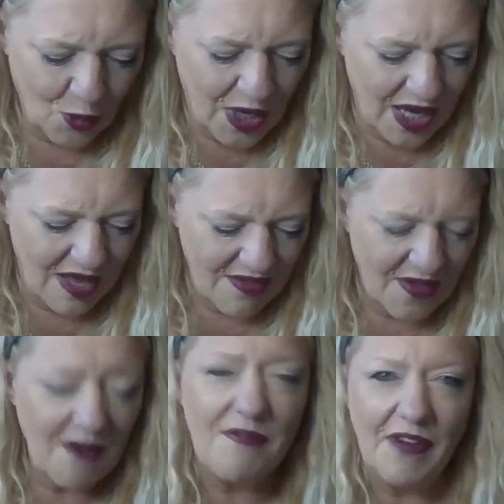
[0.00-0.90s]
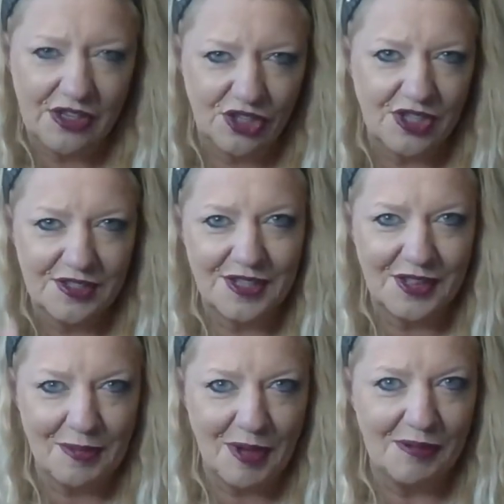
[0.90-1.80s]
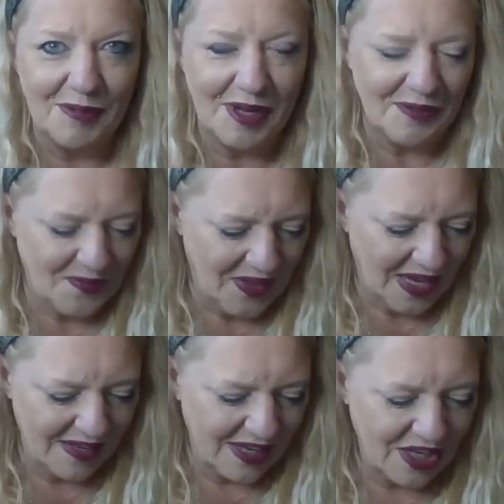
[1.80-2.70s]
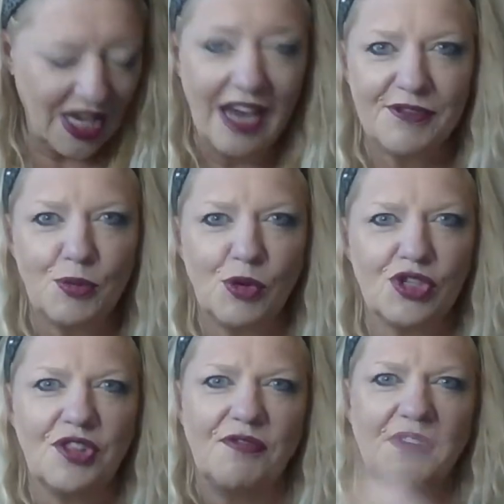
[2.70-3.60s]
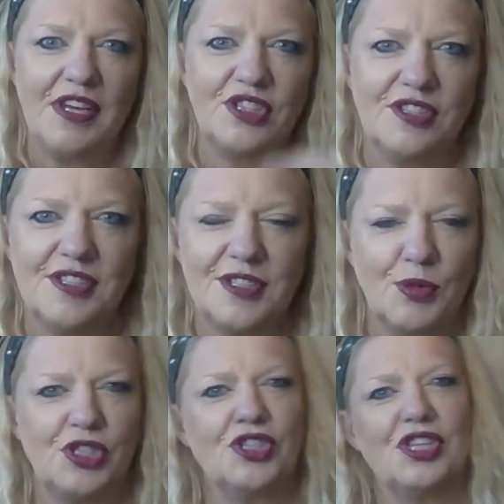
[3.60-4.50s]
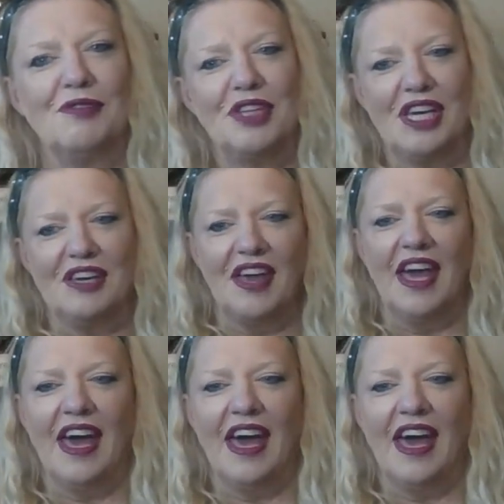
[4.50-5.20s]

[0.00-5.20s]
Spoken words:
with the fashions at the moment, and you have to watch the fashion switch, don't you?